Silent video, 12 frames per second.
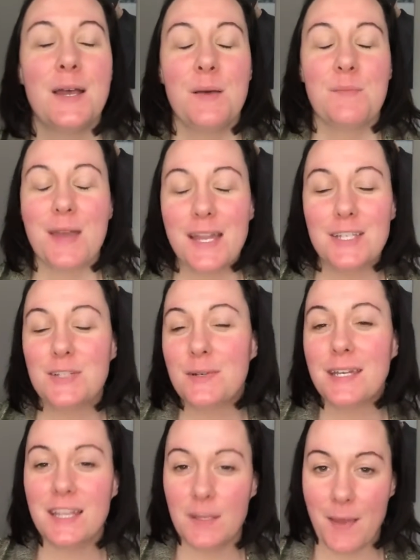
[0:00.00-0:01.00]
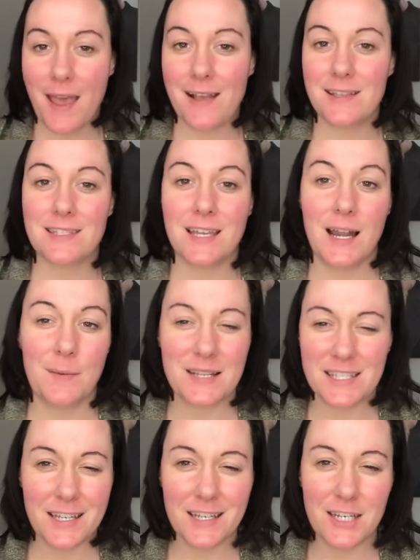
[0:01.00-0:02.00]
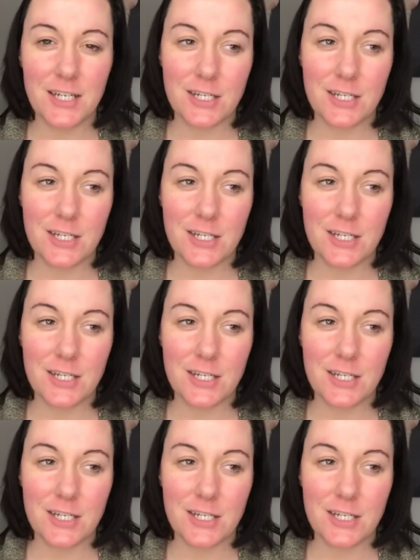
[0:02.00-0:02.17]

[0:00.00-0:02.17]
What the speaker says: been doing in the past, and I'm excited